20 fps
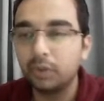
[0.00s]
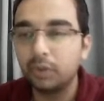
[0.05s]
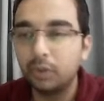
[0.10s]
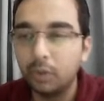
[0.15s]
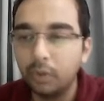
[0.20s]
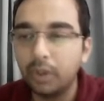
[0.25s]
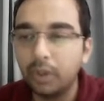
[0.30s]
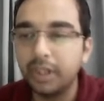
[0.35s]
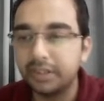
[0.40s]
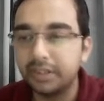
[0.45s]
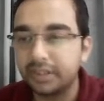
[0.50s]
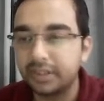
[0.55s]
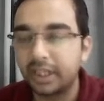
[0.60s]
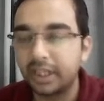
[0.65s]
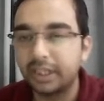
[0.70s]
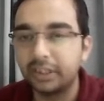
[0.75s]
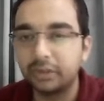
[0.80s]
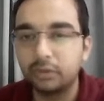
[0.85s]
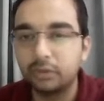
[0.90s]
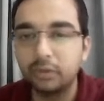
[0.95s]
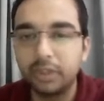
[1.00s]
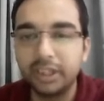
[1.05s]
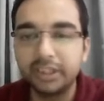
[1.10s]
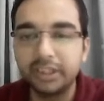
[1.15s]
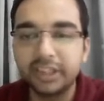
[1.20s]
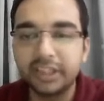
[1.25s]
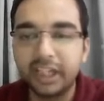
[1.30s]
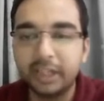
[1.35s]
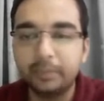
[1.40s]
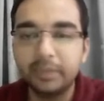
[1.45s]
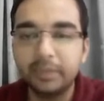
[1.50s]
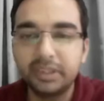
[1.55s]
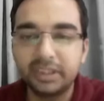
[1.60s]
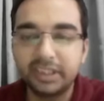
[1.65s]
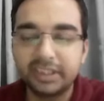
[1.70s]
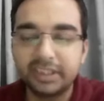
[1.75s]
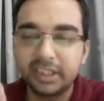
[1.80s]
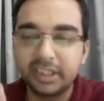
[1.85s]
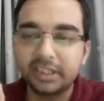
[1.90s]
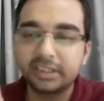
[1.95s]
good in size. Good inside means
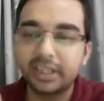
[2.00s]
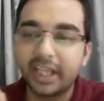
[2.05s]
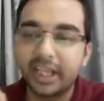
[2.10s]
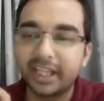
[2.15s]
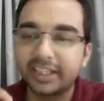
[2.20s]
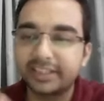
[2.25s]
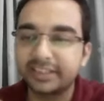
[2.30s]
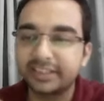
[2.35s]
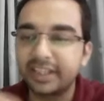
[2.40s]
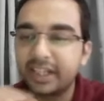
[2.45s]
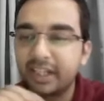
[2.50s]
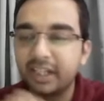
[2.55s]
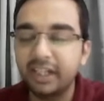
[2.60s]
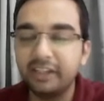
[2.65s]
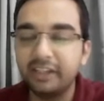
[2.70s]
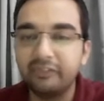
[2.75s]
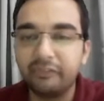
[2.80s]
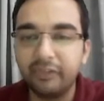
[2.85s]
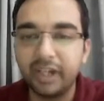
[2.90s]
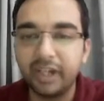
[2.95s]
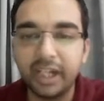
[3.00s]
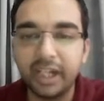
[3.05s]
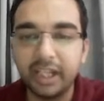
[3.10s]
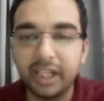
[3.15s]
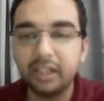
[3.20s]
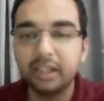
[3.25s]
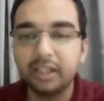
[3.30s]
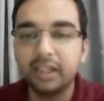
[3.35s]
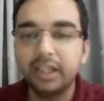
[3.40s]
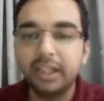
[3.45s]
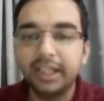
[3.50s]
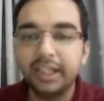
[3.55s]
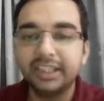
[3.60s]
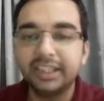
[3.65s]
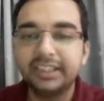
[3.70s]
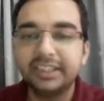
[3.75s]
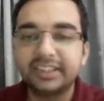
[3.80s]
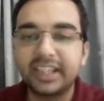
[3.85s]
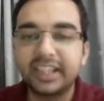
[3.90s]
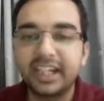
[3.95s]
it is exactly fitting
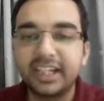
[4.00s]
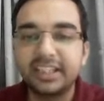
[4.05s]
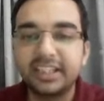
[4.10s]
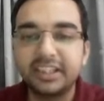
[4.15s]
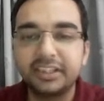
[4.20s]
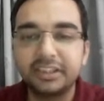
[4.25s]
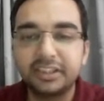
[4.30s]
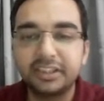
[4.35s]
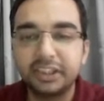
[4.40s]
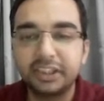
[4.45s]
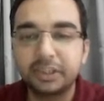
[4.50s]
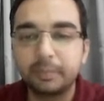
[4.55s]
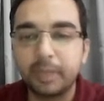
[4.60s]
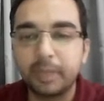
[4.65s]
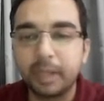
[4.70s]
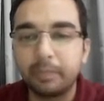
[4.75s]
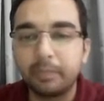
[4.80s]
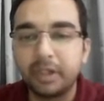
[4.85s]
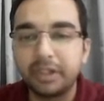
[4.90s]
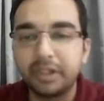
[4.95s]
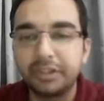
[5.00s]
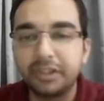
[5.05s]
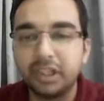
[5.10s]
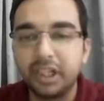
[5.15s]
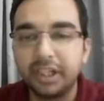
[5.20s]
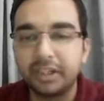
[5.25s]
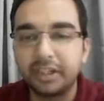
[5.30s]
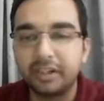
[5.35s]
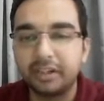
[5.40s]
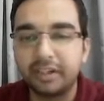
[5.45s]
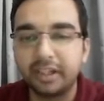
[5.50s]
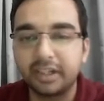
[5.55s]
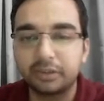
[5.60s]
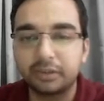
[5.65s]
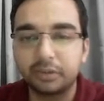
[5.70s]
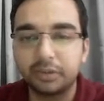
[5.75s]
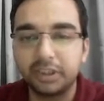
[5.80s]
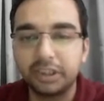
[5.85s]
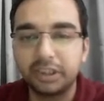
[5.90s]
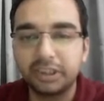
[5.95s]
inside this 6-membered chelated ring.
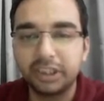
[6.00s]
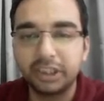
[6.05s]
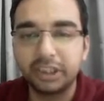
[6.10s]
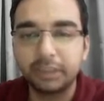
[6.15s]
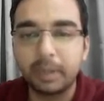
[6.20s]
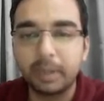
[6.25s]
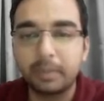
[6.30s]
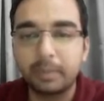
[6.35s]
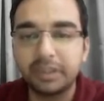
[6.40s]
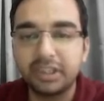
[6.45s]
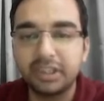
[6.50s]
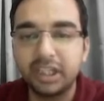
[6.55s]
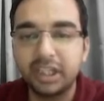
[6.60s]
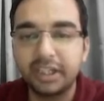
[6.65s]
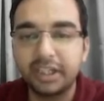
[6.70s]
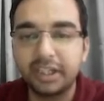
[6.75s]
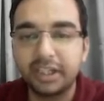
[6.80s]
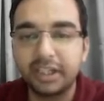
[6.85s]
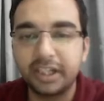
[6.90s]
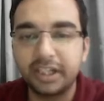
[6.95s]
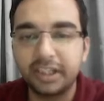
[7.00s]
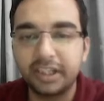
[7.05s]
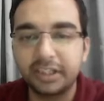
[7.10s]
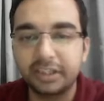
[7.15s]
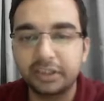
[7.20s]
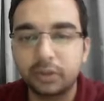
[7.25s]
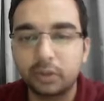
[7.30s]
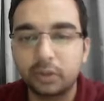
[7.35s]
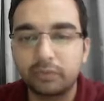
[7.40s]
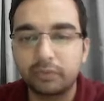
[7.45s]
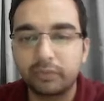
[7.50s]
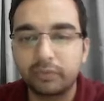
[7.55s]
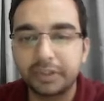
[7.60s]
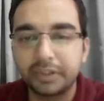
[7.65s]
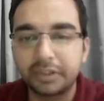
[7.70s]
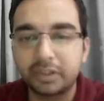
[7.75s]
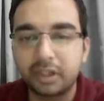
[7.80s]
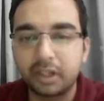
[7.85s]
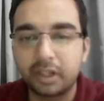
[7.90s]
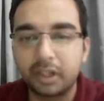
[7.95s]
So this 6-membered chelated ring, it is your
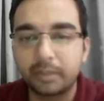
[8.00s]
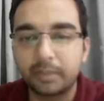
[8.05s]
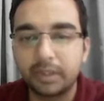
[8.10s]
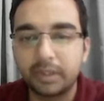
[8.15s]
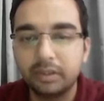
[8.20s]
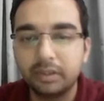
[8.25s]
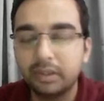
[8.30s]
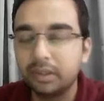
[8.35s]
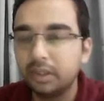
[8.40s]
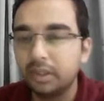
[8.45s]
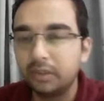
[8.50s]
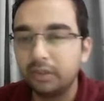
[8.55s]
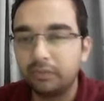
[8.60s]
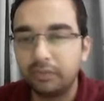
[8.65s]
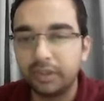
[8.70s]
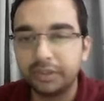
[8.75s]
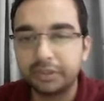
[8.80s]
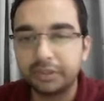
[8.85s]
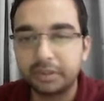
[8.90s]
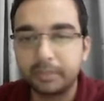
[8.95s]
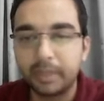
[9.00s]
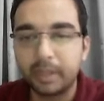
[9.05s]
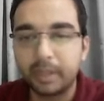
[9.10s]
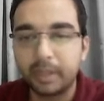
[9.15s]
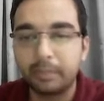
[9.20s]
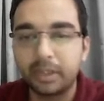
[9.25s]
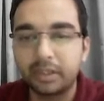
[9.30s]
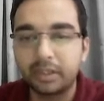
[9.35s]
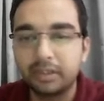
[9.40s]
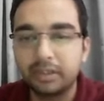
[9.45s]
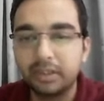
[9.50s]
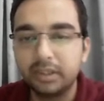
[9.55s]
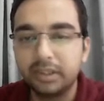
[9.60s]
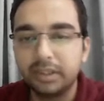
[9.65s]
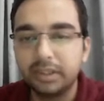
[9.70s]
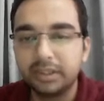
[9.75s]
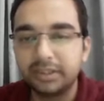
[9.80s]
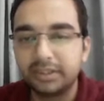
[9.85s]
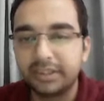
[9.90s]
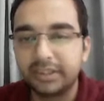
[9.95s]
first carbon, first member,
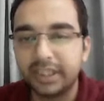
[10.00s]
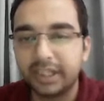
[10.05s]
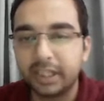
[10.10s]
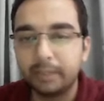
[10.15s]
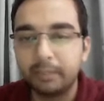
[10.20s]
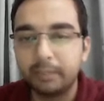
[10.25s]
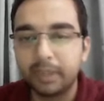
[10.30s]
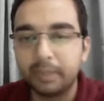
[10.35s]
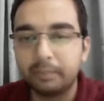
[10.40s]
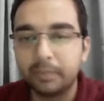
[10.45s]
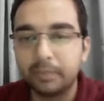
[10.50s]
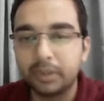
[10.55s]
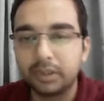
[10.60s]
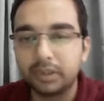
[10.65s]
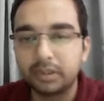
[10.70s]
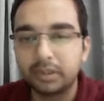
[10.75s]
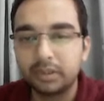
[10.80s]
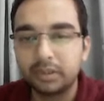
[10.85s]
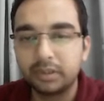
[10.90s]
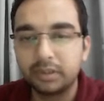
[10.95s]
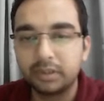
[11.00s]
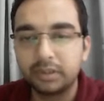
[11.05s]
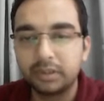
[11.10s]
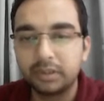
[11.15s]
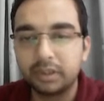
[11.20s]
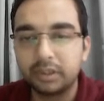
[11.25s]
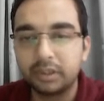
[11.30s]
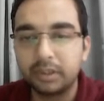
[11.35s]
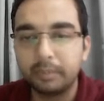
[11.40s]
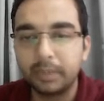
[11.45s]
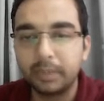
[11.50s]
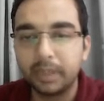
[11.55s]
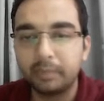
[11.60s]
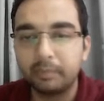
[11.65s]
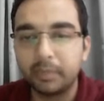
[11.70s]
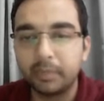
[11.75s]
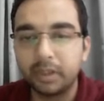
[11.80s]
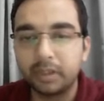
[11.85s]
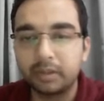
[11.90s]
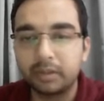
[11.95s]
second member, third
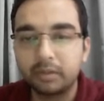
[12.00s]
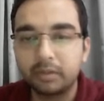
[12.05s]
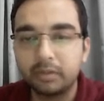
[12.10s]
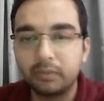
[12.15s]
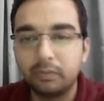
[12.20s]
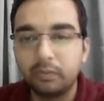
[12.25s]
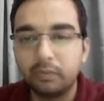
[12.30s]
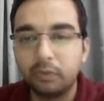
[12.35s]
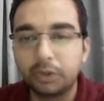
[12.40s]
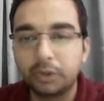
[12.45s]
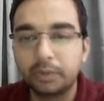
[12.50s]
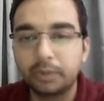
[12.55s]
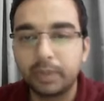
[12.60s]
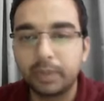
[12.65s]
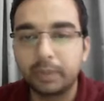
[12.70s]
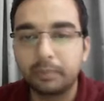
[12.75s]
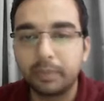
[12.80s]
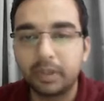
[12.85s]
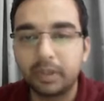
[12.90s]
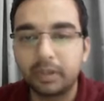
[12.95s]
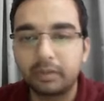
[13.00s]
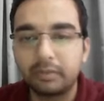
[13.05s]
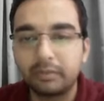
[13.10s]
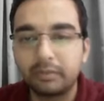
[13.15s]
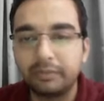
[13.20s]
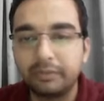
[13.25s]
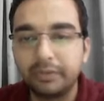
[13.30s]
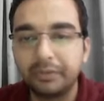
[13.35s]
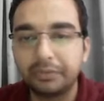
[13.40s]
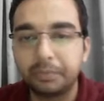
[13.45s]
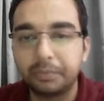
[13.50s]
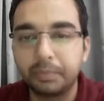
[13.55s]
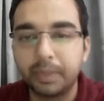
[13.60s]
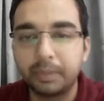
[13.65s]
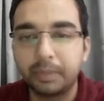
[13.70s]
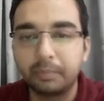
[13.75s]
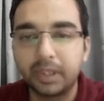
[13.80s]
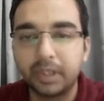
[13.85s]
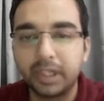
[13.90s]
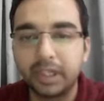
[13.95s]
member, fourth member, fifth
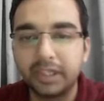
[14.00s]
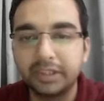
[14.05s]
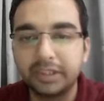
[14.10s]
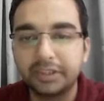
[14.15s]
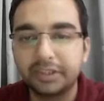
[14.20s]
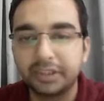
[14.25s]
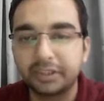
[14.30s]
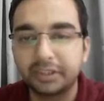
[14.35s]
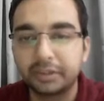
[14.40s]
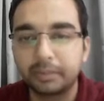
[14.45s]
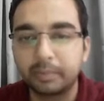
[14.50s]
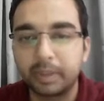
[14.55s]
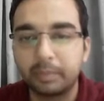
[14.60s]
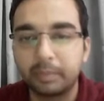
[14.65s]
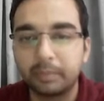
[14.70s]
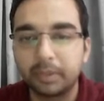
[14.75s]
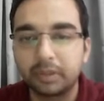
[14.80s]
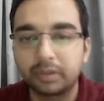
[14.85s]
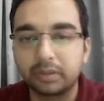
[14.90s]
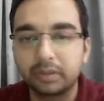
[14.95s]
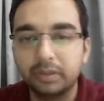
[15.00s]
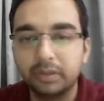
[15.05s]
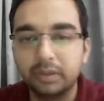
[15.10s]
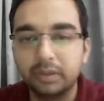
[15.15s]
member, and sixth member.